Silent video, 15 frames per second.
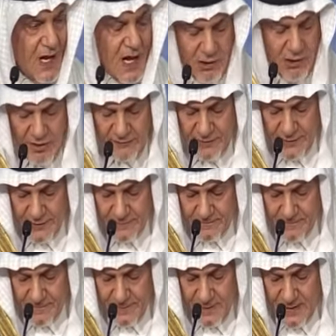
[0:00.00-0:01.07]
However,
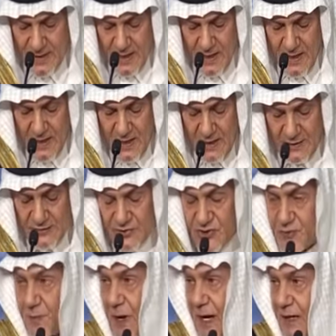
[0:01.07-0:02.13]

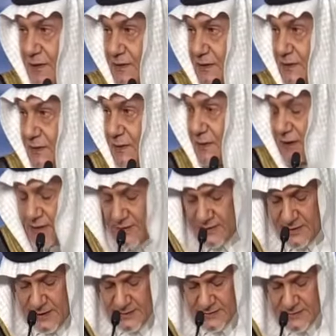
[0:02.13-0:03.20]
despite the
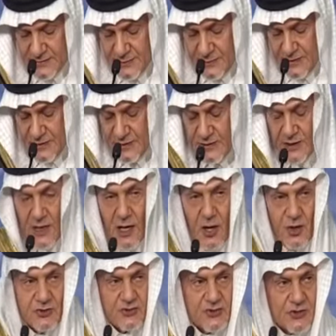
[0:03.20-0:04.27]
intense media
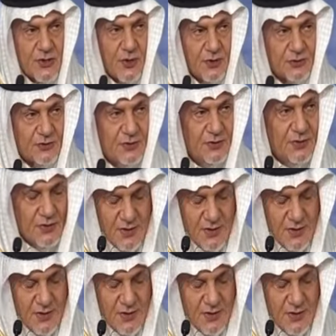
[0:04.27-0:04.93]
onslaught